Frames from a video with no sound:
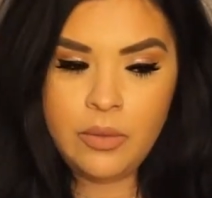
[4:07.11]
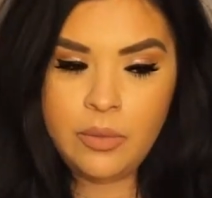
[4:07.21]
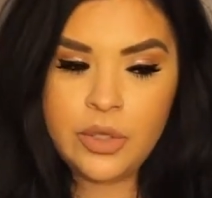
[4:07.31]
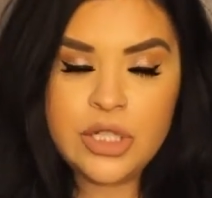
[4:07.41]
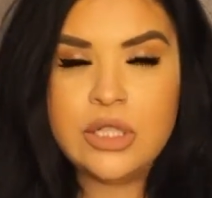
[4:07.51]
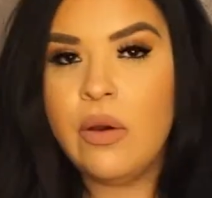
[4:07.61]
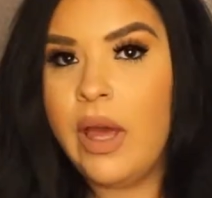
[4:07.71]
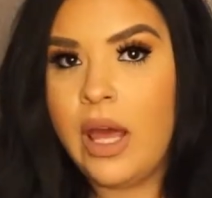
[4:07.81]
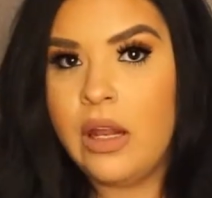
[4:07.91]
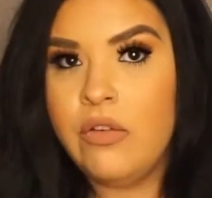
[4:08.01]
We'll just go
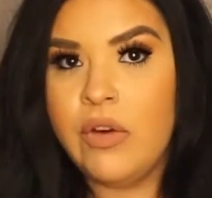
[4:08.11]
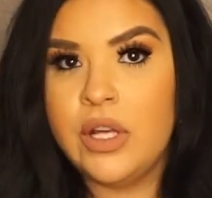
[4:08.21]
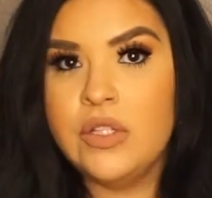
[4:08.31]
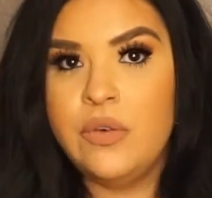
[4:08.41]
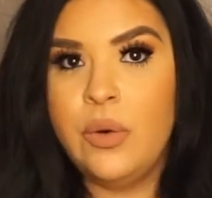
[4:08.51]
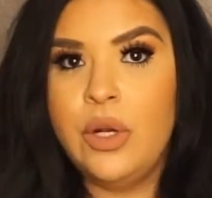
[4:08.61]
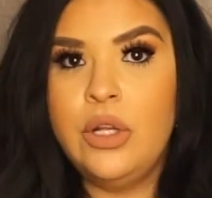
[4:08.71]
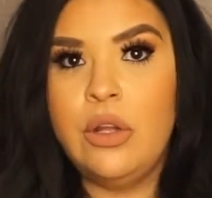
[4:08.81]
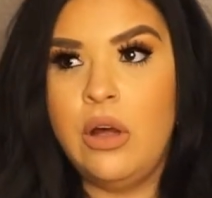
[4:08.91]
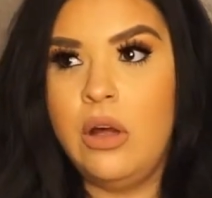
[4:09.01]
ahead and fast forward
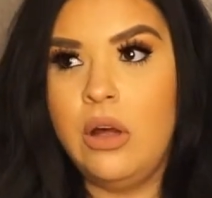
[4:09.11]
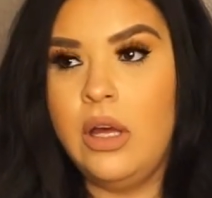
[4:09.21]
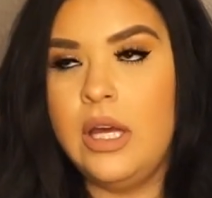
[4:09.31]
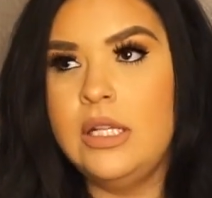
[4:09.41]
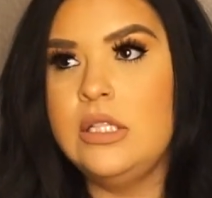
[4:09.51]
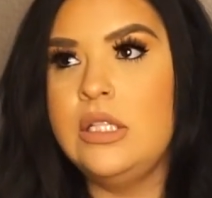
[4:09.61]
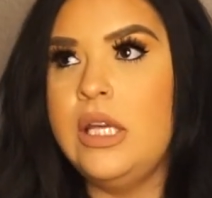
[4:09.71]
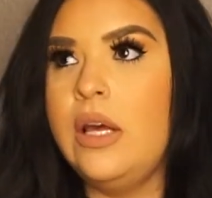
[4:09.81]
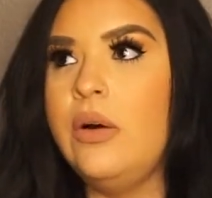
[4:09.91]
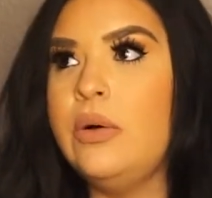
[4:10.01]
along
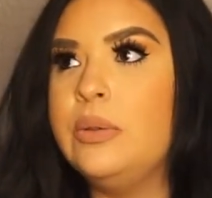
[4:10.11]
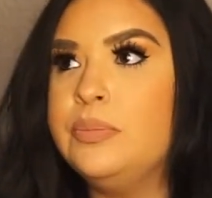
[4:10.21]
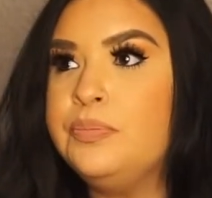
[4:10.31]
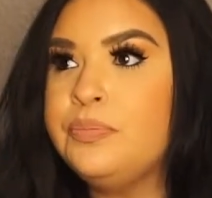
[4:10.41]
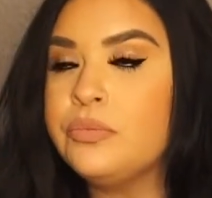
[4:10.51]
until